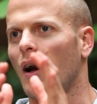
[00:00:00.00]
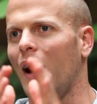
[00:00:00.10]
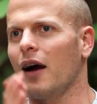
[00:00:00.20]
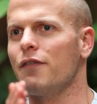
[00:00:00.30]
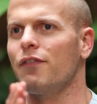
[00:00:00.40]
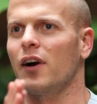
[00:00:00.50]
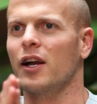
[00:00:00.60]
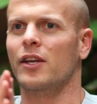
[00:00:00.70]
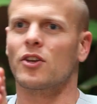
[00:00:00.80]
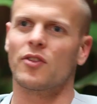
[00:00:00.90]
I
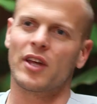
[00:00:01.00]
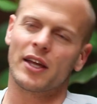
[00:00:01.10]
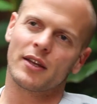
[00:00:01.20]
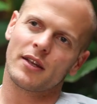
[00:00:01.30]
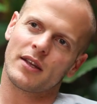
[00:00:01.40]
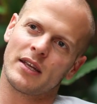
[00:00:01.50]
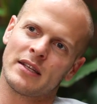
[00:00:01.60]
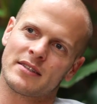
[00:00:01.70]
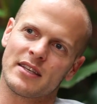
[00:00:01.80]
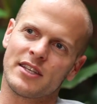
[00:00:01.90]
find that
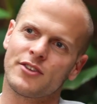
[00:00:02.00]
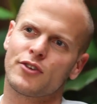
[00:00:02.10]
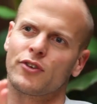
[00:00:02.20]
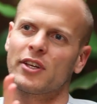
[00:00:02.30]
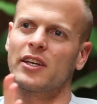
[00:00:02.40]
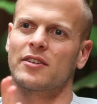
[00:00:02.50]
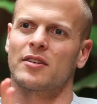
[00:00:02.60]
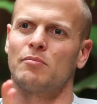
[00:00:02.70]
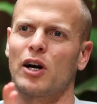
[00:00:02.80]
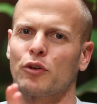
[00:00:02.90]
it's easier to get
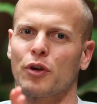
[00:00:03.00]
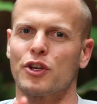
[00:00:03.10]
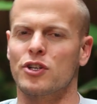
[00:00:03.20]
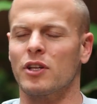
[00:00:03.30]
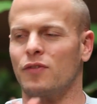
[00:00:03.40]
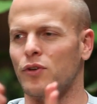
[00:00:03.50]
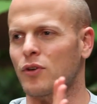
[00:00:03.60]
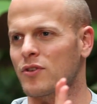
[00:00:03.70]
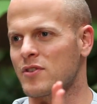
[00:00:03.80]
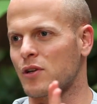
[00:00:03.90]
to moderation if you
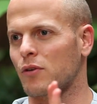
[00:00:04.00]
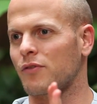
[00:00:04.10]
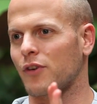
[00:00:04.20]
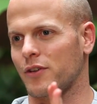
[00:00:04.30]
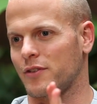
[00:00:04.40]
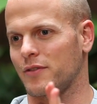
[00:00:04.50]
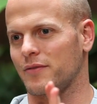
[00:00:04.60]
go to 0 first.